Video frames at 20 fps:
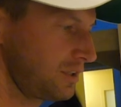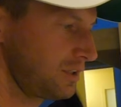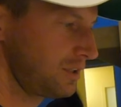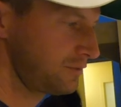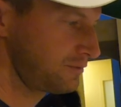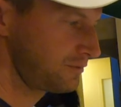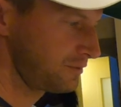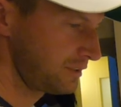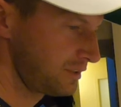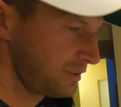
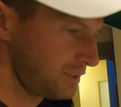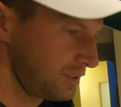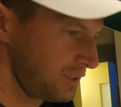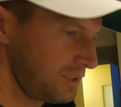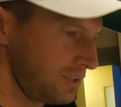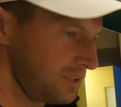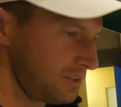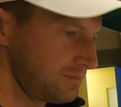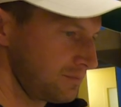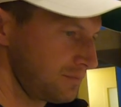Golf and
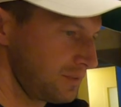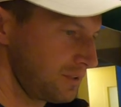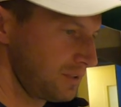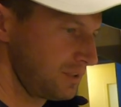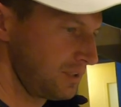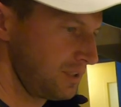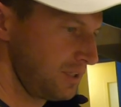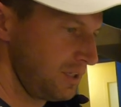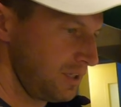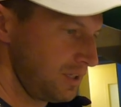
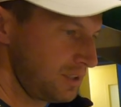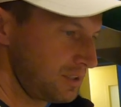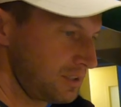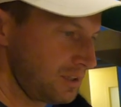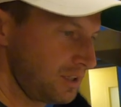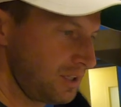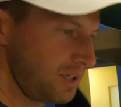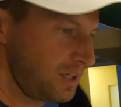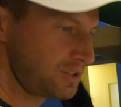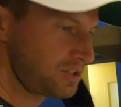
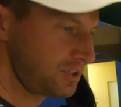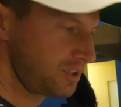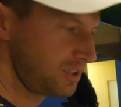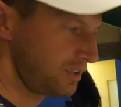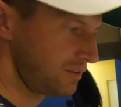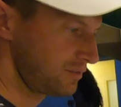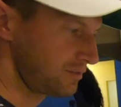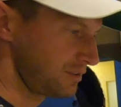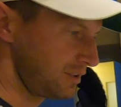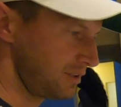Lodge and
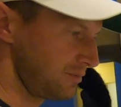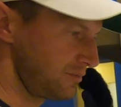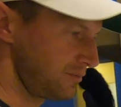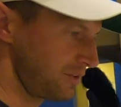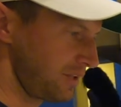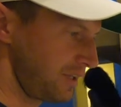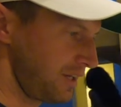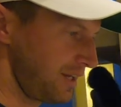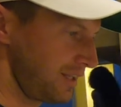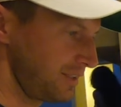Golf Club
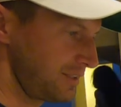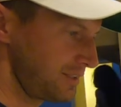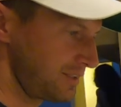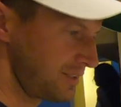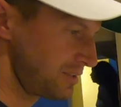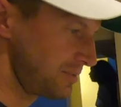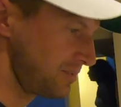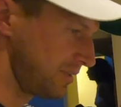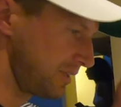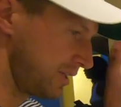for the highly
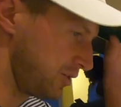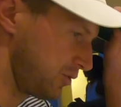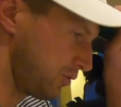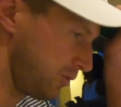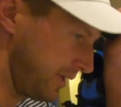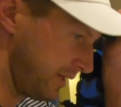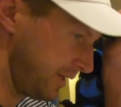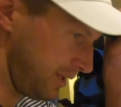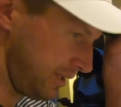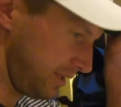anticipated
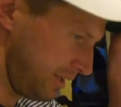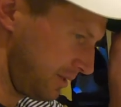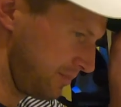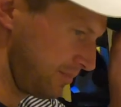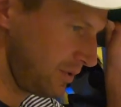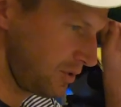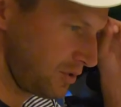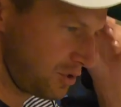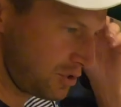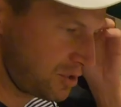Quail, a
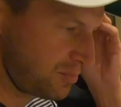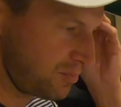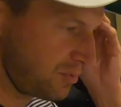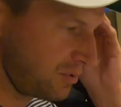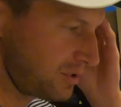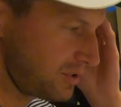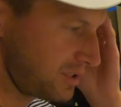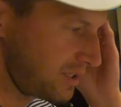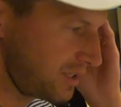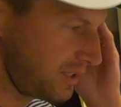
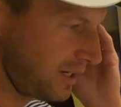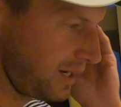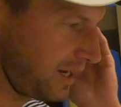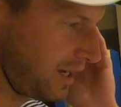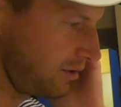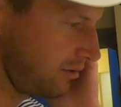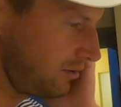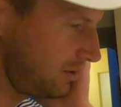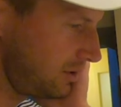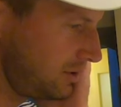motorsports
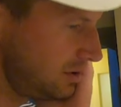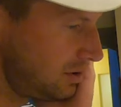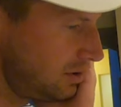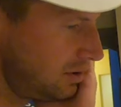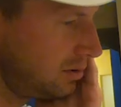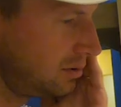gathering.